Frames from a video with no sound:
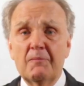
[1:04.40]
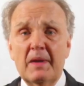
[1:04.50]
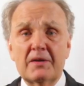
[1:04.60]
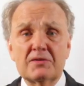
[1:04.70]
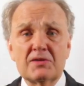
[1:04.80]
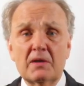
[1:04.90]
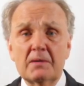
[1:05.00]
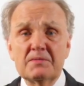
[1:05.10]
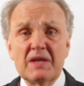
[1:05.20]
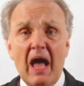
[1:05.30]
of better
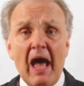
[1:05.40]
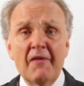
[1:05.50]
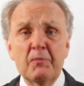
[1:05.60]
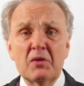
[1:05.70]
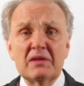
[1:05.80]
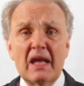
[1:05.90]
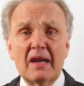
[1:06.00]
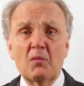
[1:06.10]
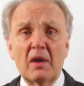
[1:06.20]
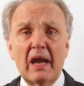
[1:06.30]
terms, I've put
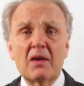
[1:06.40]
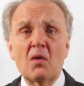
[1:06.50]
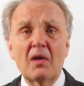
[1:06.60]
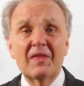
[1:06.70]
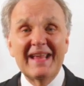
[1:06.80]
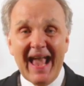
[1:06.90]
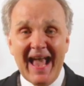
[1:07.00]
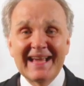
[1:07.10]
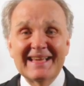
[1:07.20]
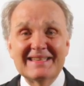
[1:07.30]
that in what I call the
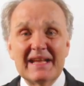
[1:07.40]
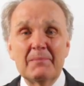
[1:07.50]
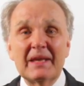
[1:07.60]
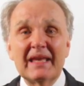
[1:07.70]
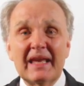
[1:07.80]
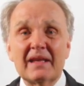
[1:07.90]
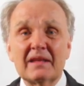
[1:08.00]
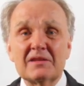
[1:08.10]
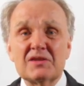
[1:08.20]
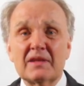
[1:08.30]
academic
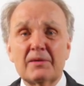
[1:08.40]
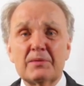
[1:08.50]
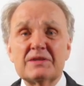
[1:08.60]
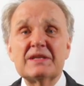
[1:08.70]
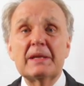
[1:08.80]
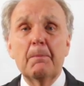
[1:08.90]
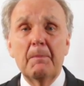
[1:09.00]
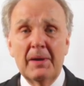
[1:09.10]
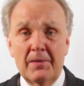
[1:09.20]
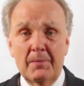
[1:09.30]
English literacy
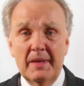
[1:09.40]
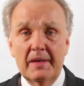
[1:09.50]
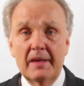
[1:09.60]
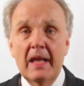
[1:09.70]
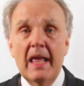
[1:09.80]
pyramid.